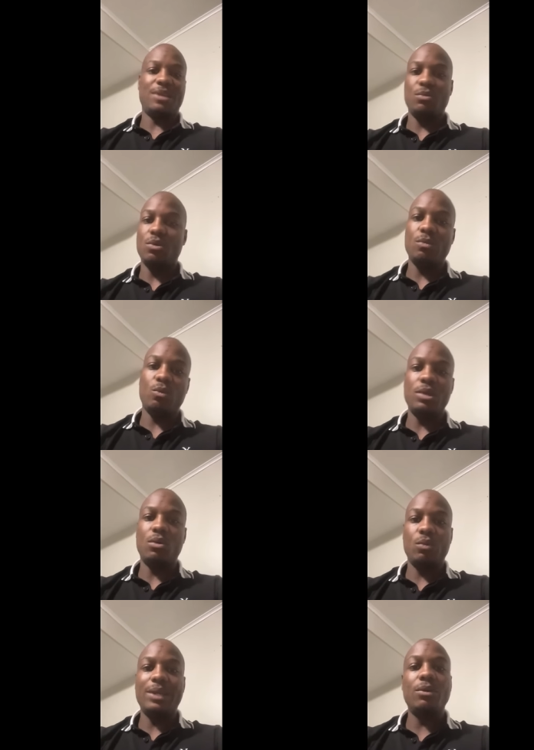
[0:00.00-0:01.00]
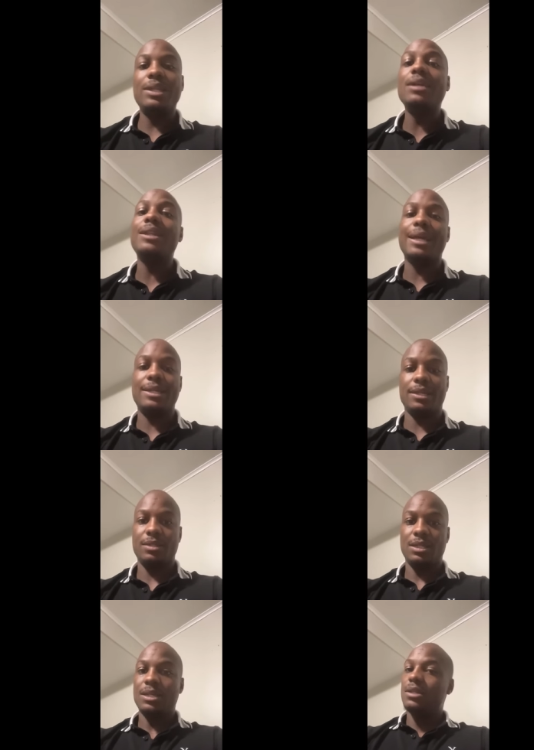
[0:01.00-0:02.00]
We don't, we don't, we don't live like that.
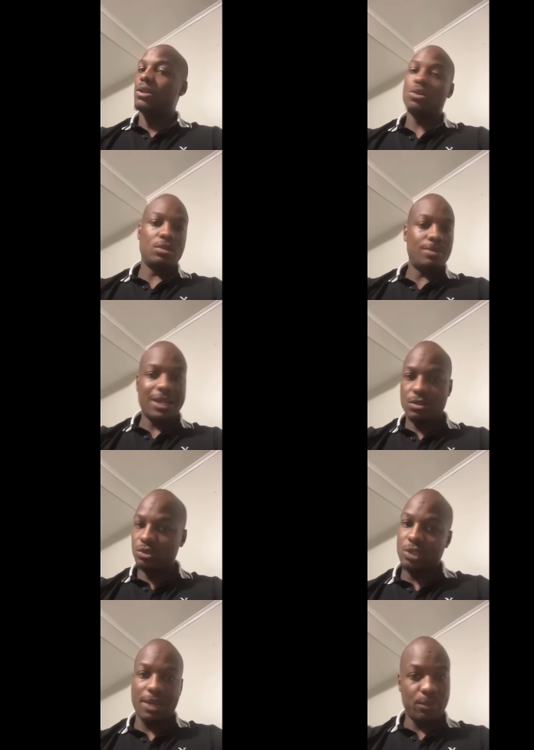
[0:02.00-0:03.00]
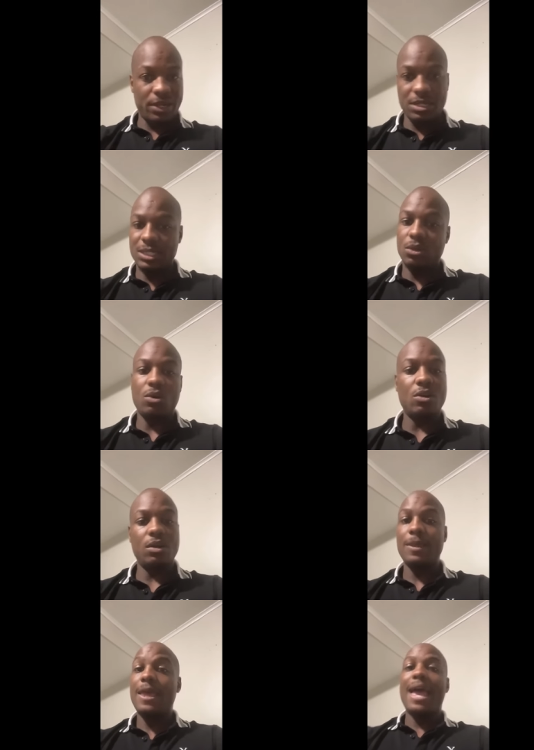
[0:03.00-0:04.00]
Long as nobody don't try to bring you no
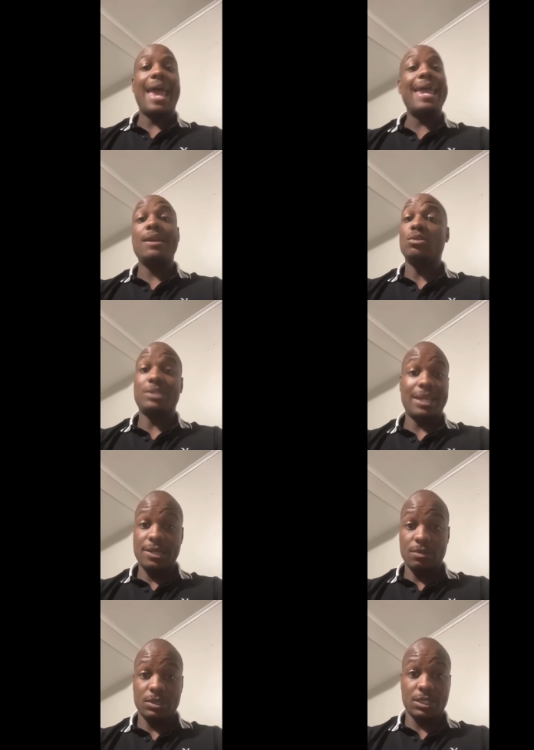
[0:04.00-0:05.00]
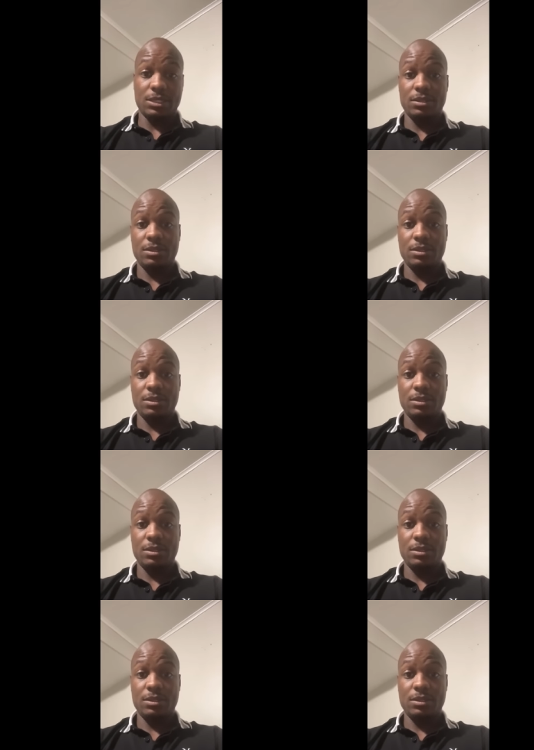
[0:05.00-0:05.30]
harm, I ain't gonna take them none.